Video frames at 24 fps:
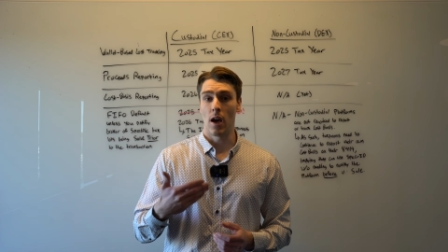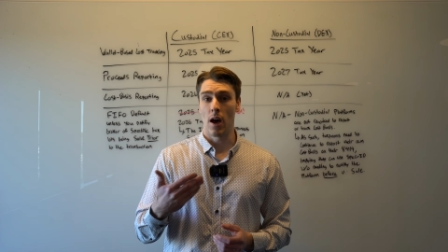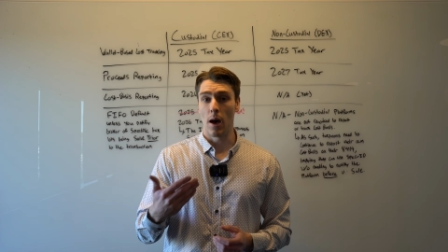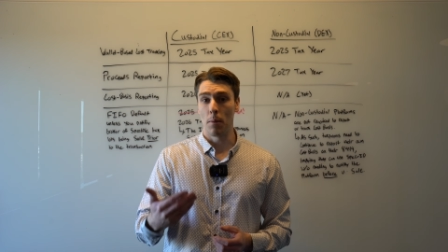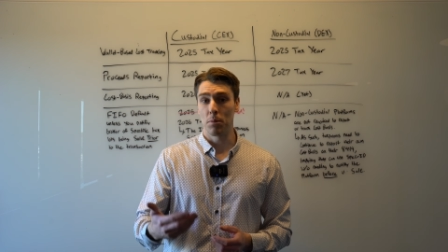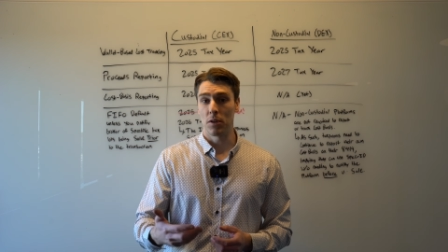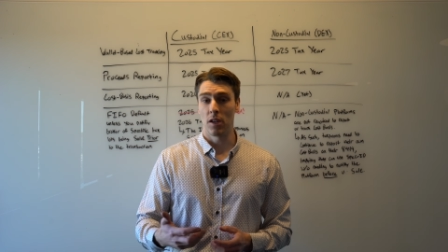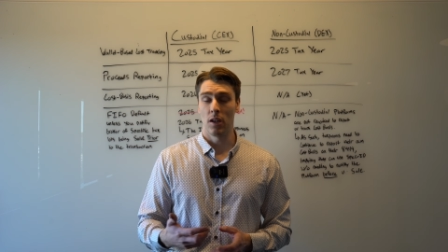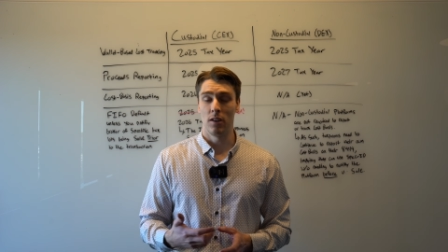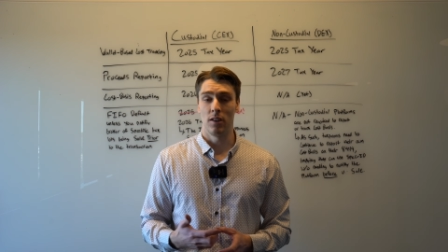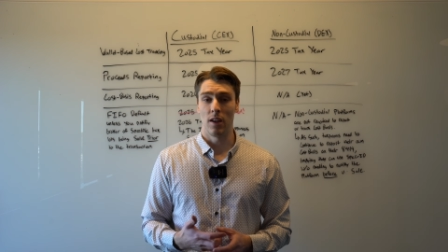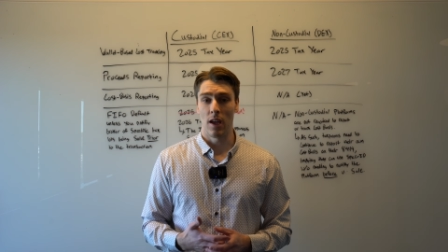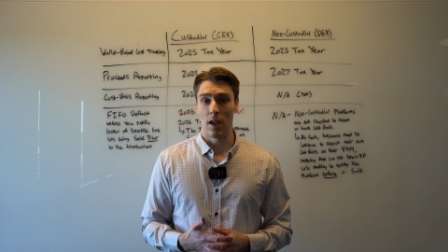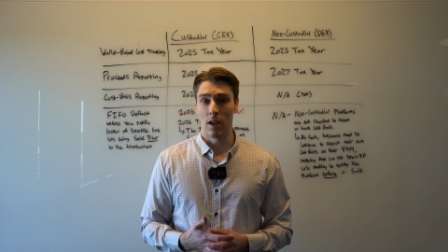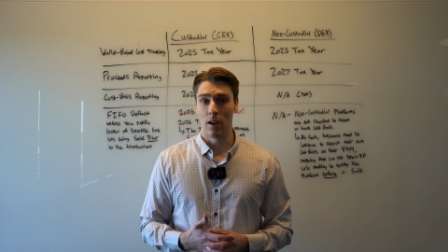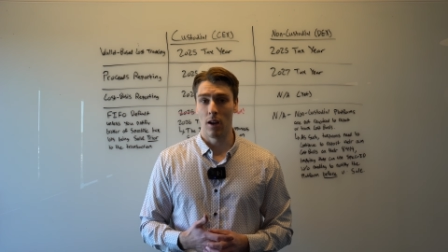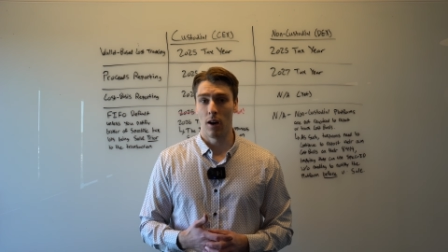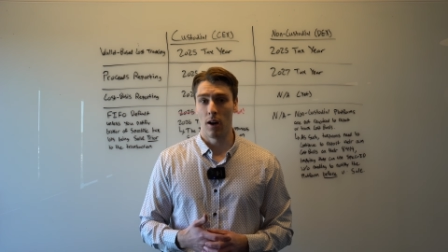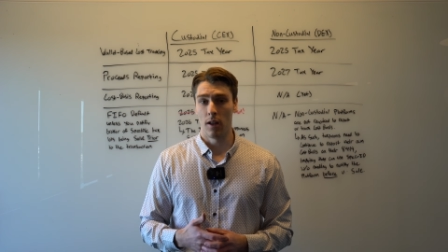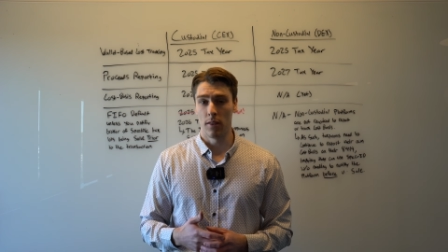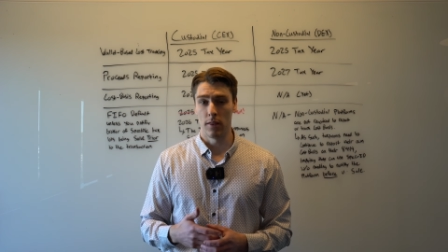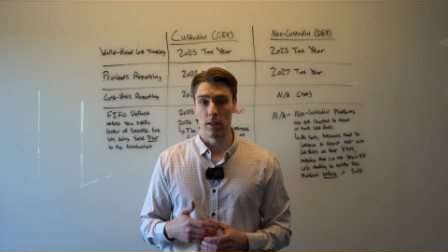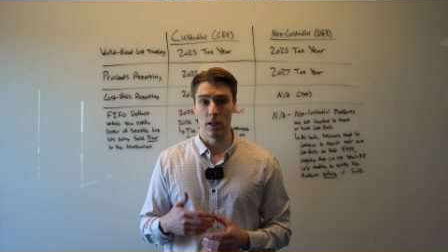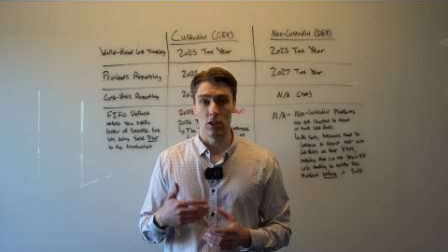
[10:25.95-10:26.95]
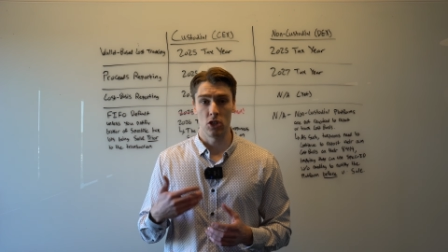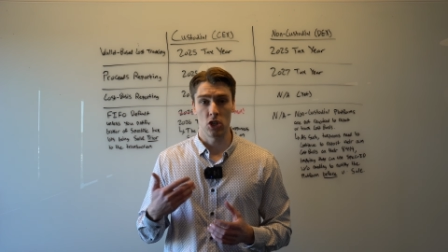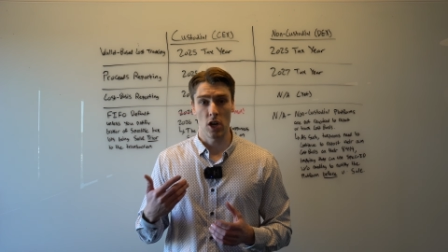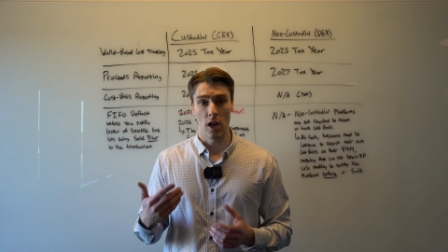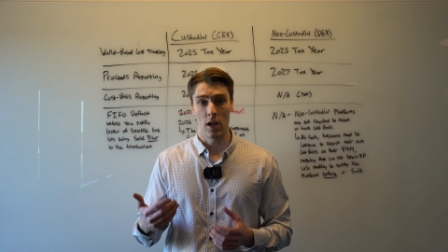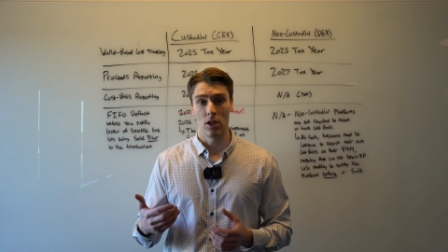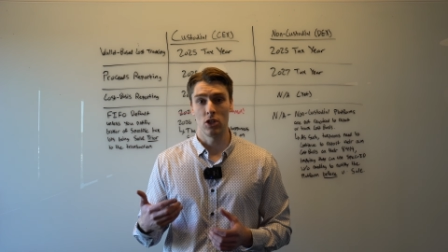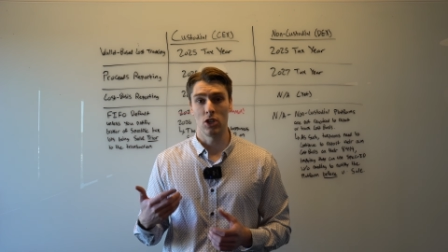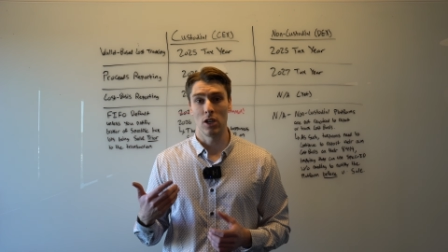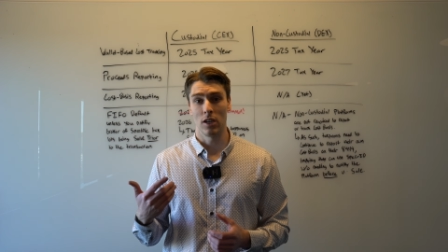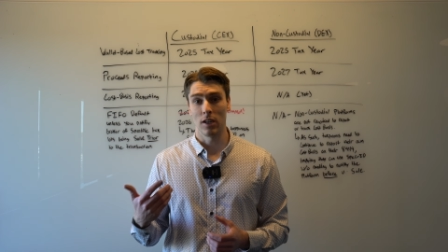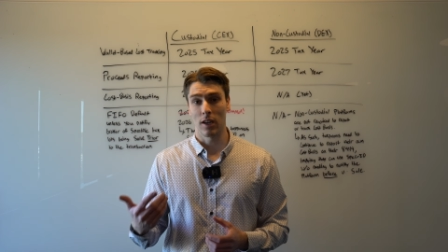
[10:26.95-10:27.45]
up to date on the
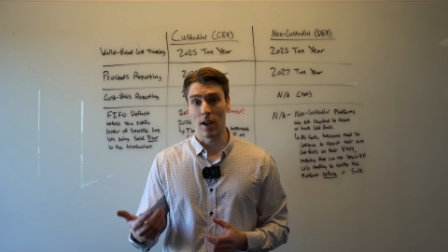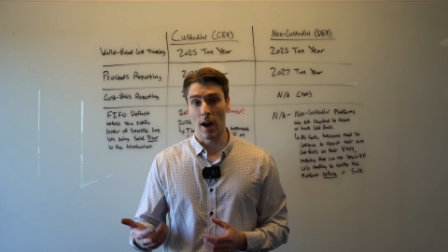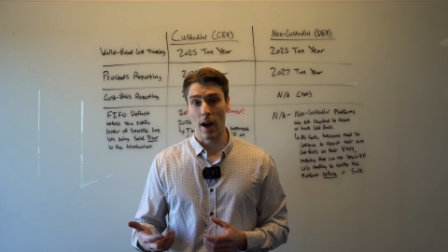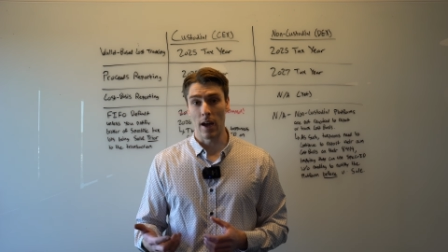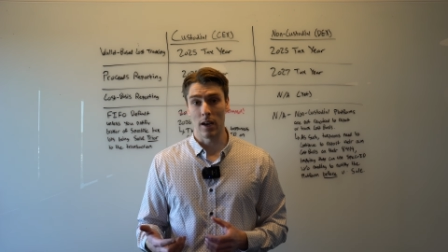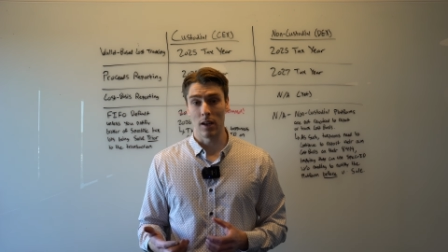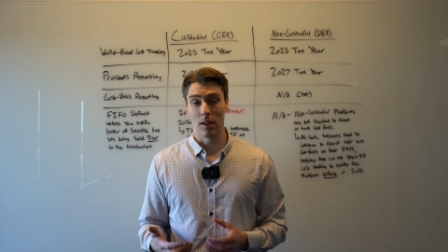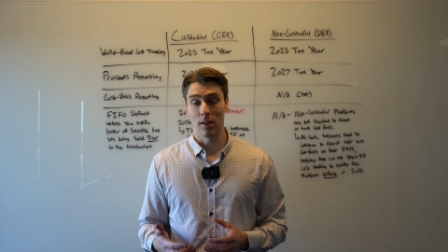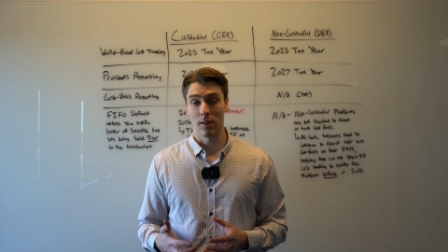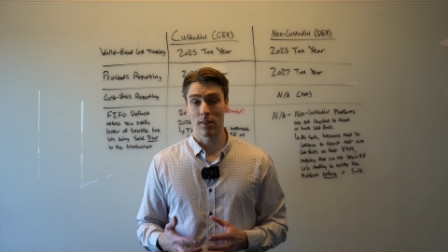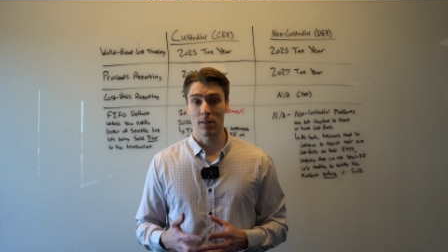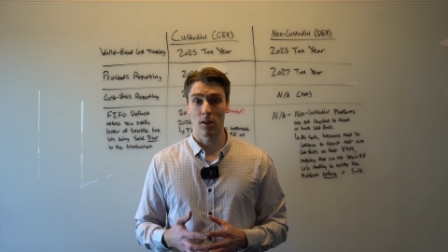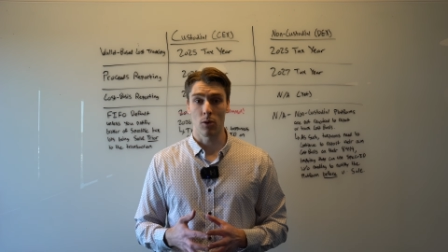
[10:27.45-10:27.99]
changing guidance